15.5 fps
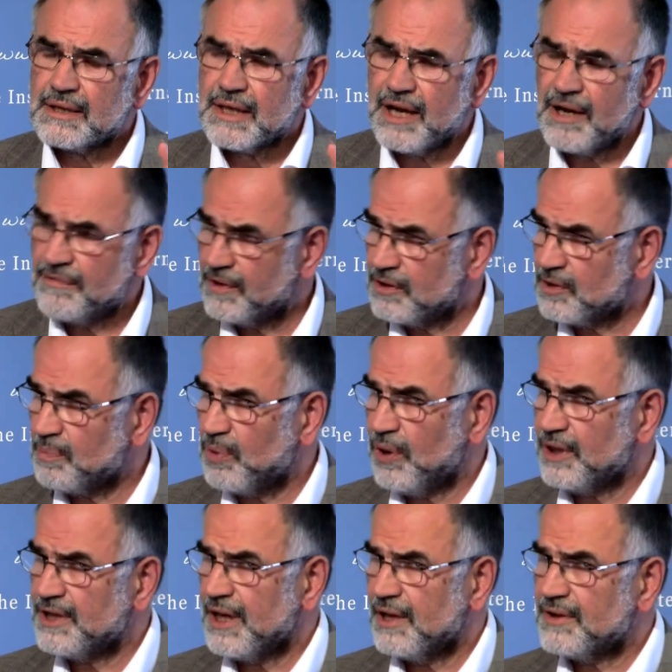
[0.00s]
careful to
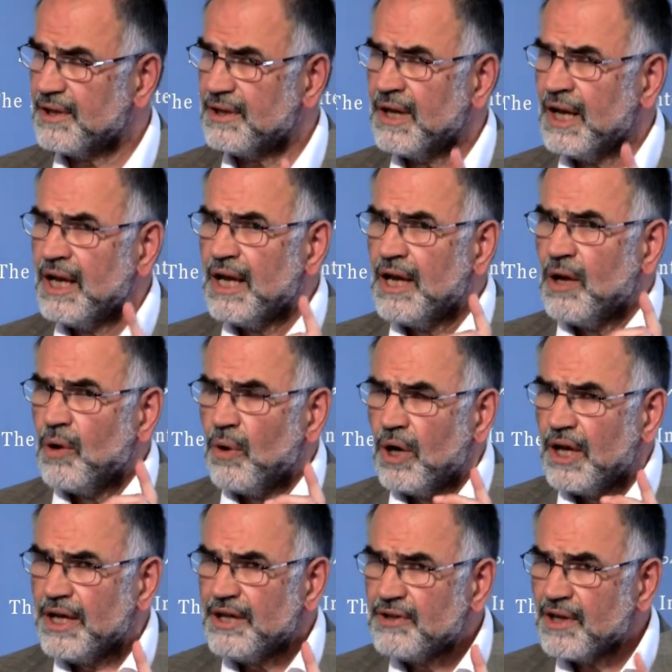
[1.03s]
point out that
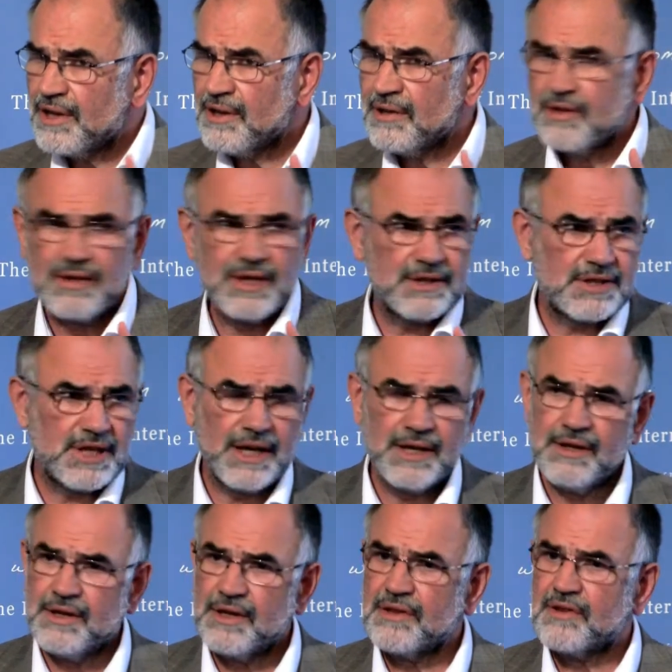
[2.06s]
he doesn't
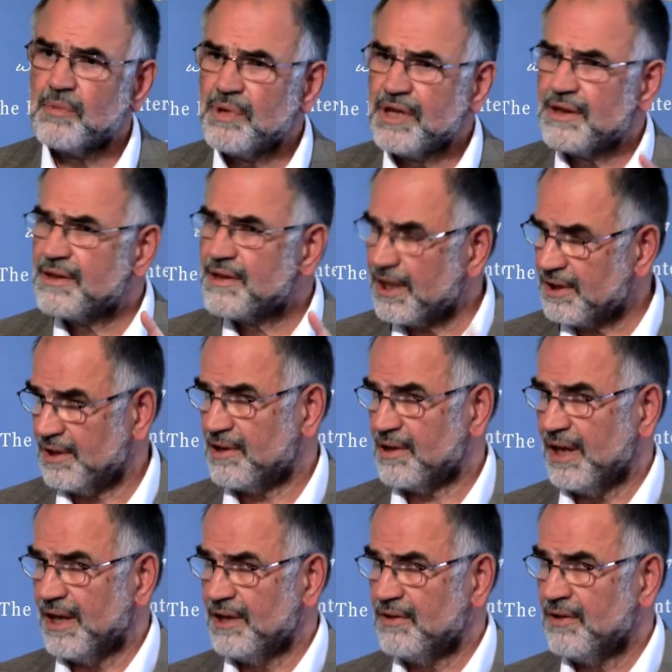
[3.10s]
intend this to be set
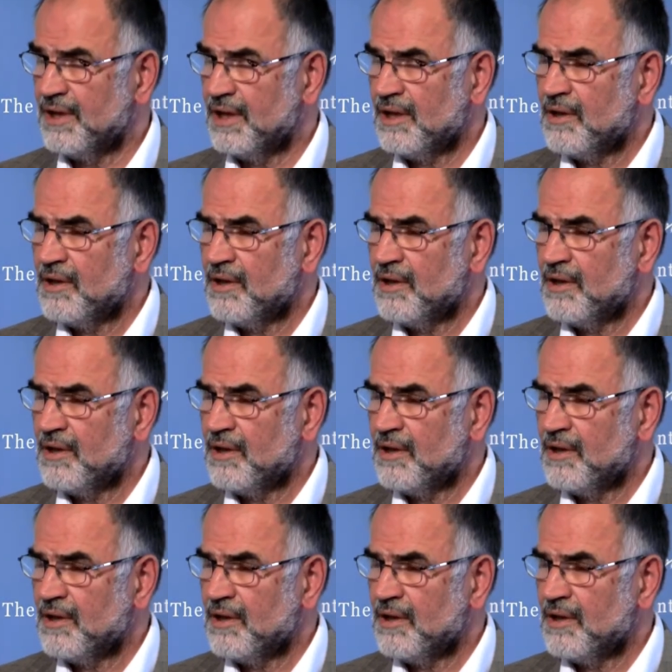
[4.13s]
aside.